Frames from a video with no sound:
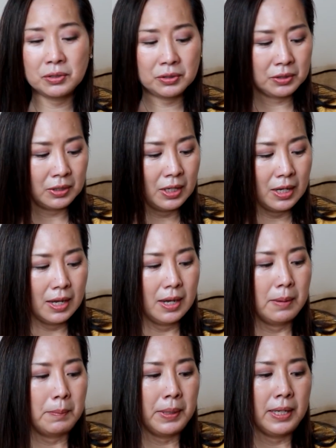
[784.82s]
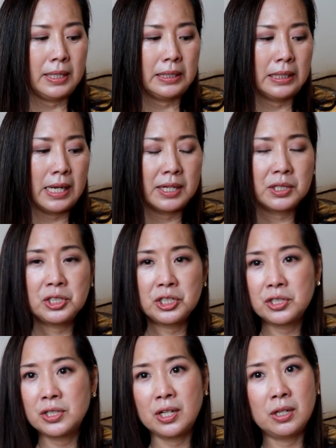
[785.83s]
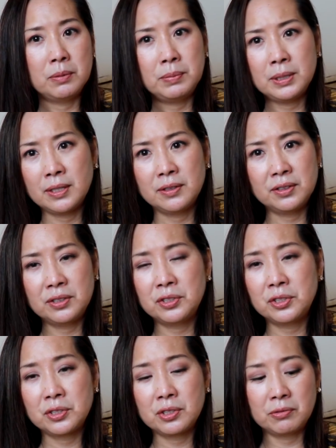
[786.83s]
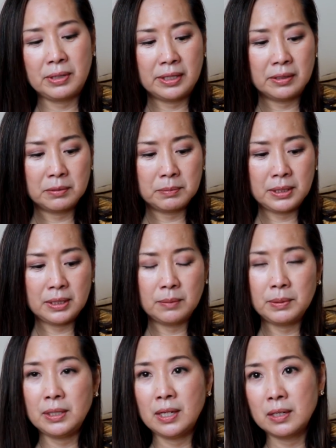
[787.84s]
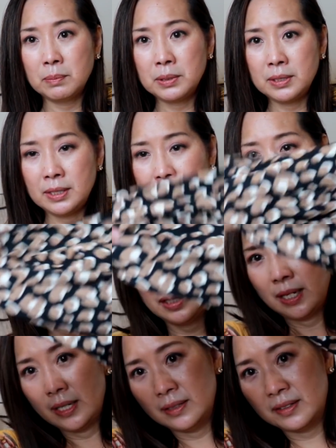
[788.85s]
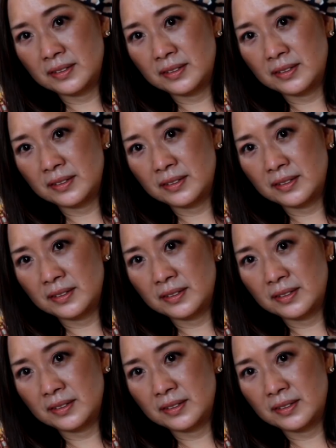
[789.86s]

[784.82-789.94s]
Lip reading: good, but I could just tell because this is just a regular medium and not a petite, the